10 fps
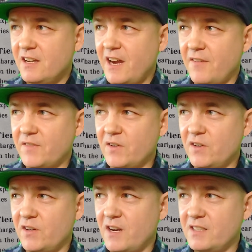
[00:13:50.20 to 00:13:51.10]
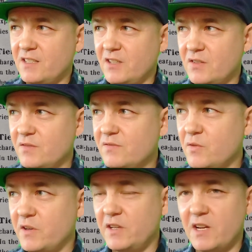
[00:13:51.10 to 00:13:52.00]
after nineteen
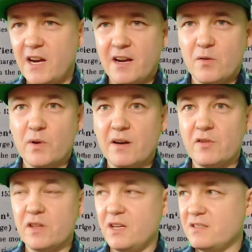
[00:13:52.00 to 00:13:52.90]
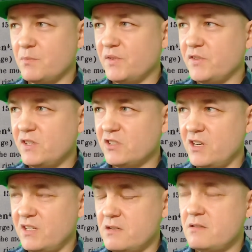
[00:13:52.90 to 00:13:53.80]
forty-nine or whenever they simplified the
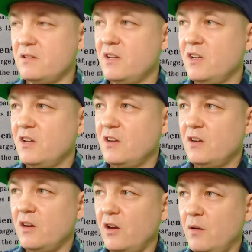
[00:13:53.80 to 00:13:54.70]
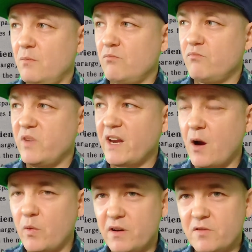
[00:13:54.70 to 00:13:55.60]
Chinese, um, they
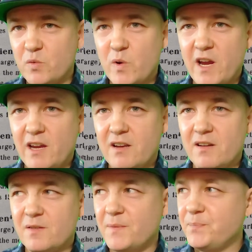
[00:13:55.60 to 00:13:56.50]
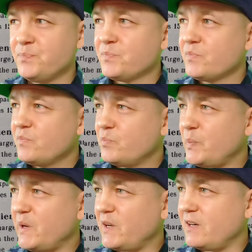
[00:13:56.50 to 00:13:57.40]
got rid of the rain.
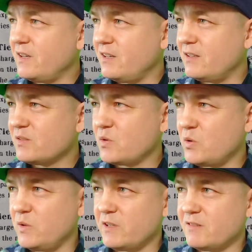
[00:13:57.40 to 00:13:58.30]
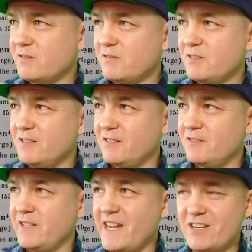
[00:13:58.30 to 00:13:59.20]
But it is cool, like, you
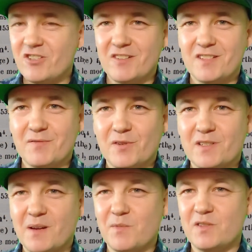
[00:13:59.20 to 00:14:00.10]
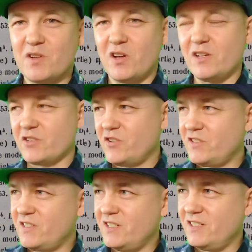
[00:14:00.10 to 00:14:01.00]
know, the ancients, the first time they saw
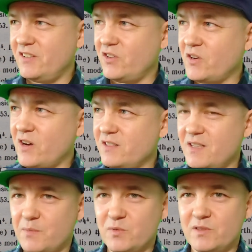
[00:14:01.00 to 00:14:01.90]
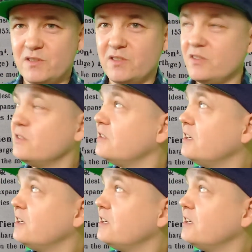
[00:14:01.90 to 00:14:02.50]
electricity, their whole concept was, you know,